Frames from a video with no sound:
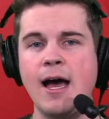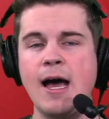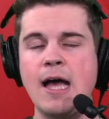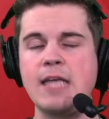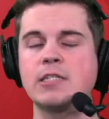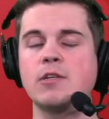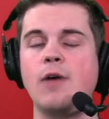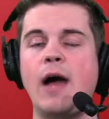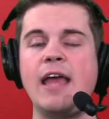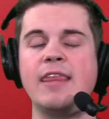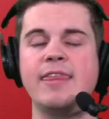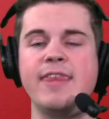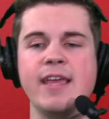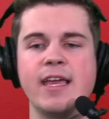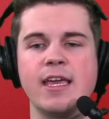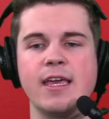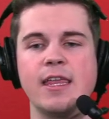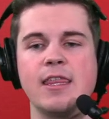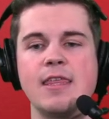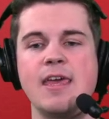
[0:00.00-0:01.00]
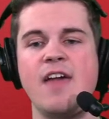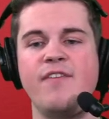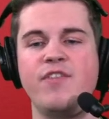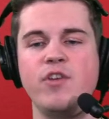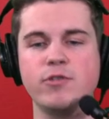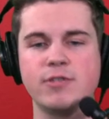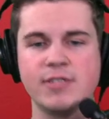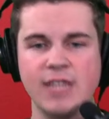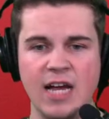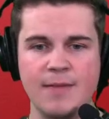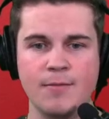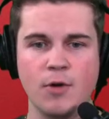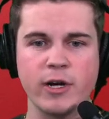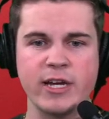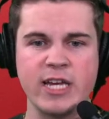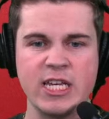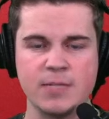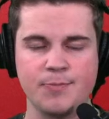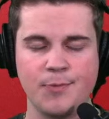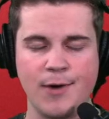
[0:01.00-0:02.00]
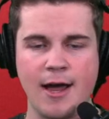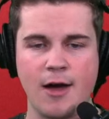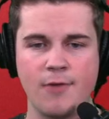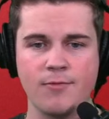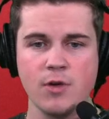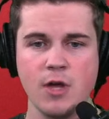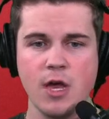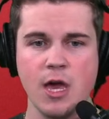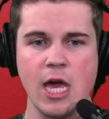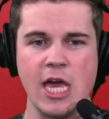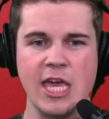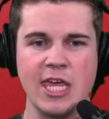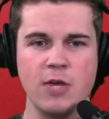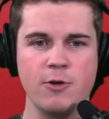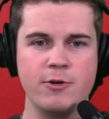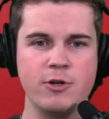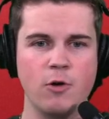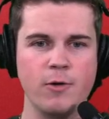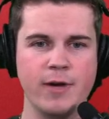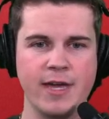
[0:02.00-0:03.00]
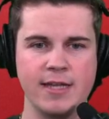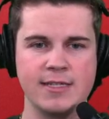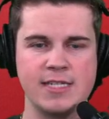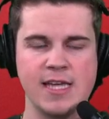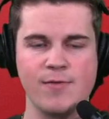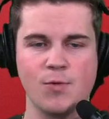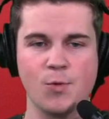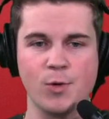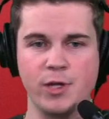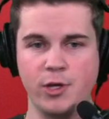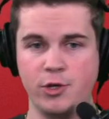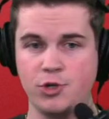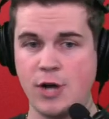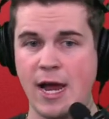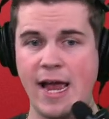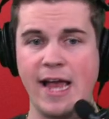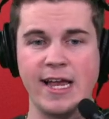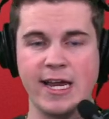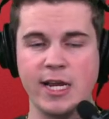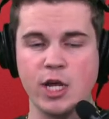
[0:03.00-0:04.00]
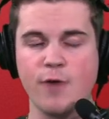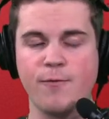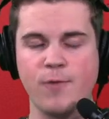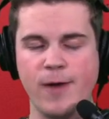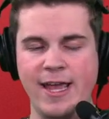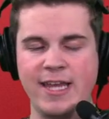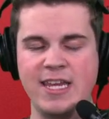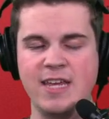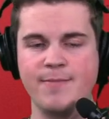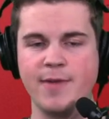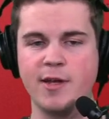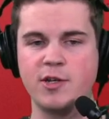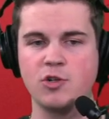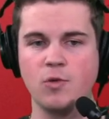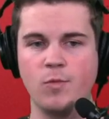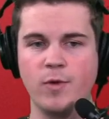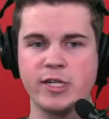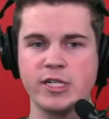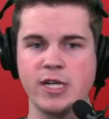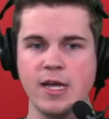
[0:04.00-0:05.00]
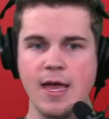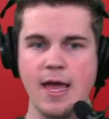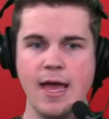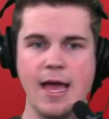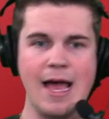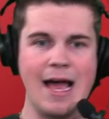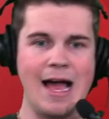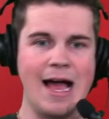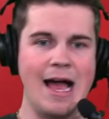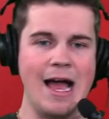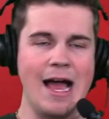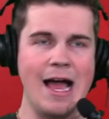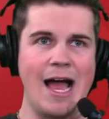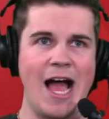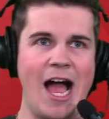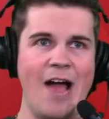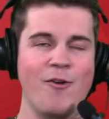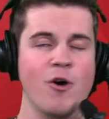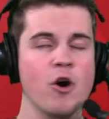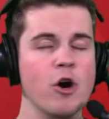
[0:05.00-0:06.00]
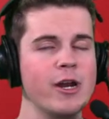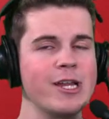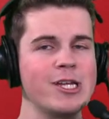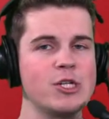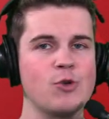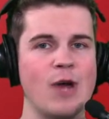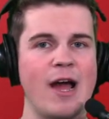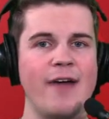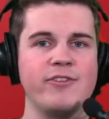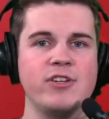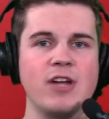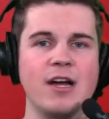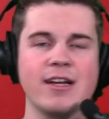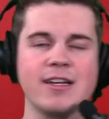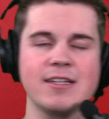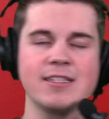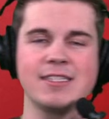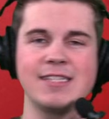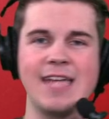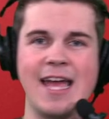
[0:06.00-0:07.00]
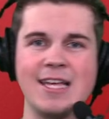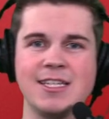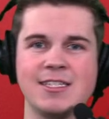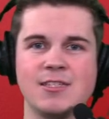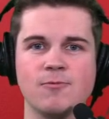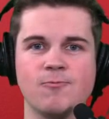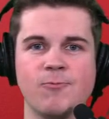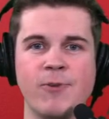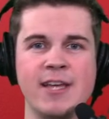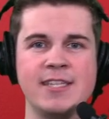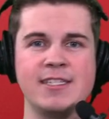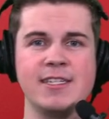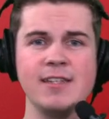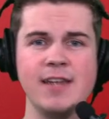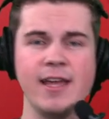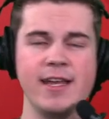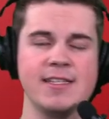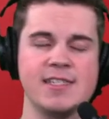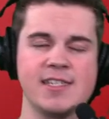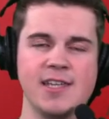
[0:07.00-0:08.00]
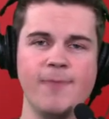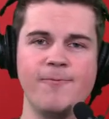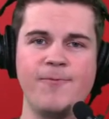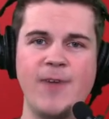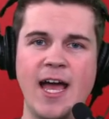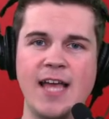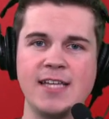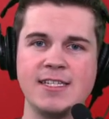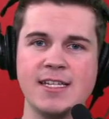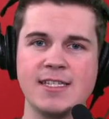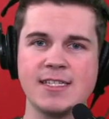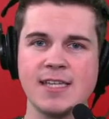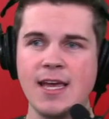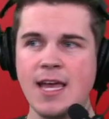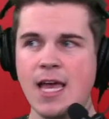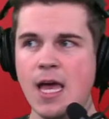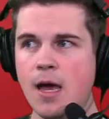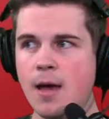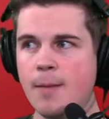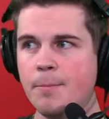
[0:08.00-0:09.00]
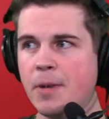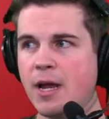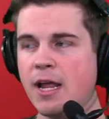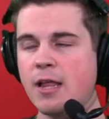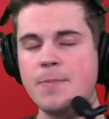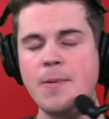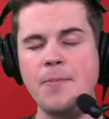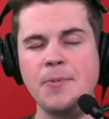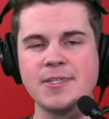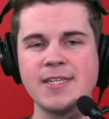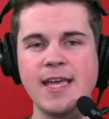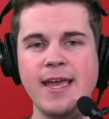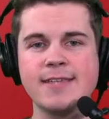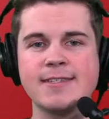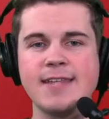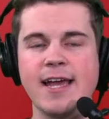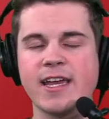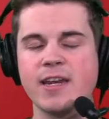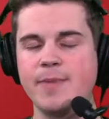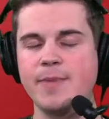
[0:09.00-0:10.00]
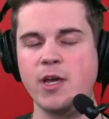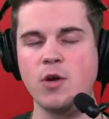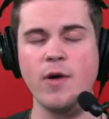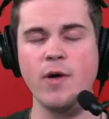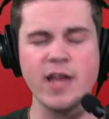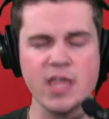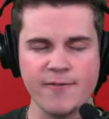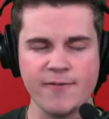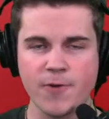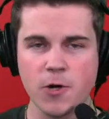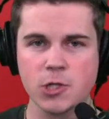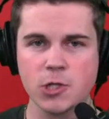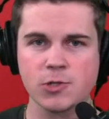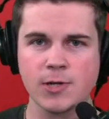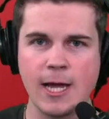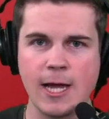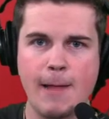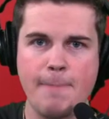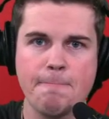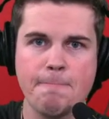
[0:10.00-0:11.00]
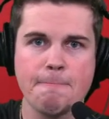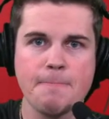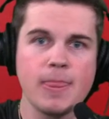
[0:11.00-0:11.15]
So I think if you sign Marquise Brown, you don't get Xavier Worthy. You try and got to go for A.D. Mitchell, which I've heard his draft stock has risen in some facets, but other people say he's not going to be going in the first round.